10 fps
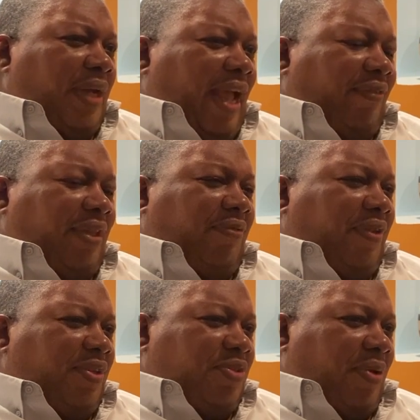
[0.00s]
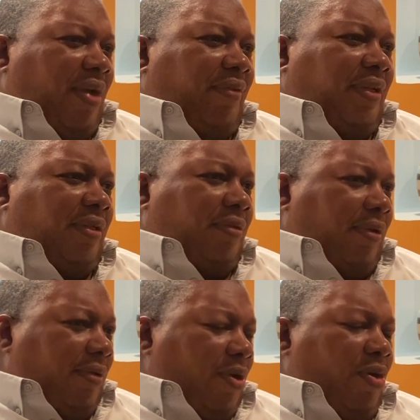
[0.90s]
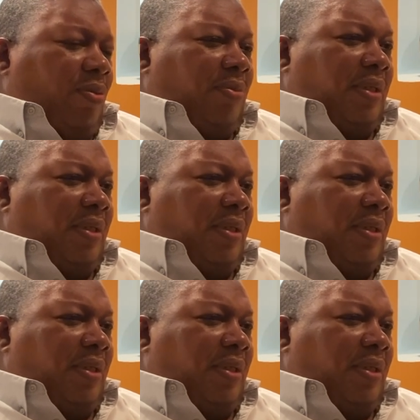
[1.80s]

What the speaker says: after he finished driving, go home,